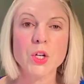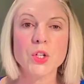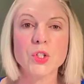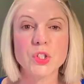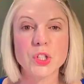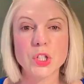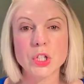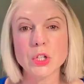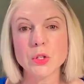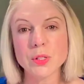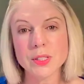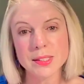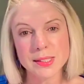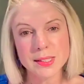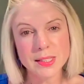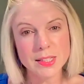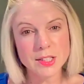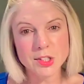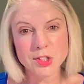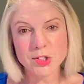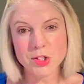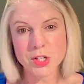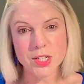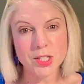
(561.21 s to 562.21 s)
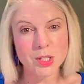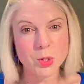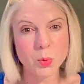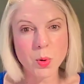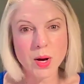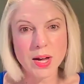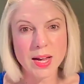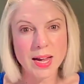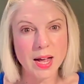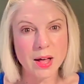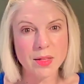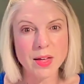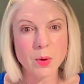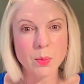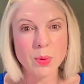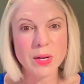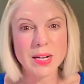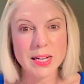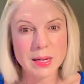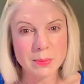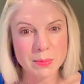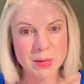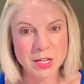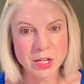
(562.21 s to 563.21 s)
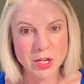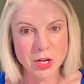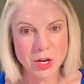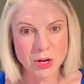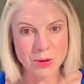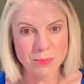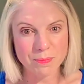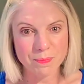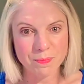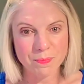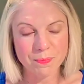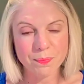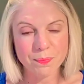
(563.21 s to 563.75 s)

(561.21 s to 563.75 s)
So you can see straight away how that would limit you.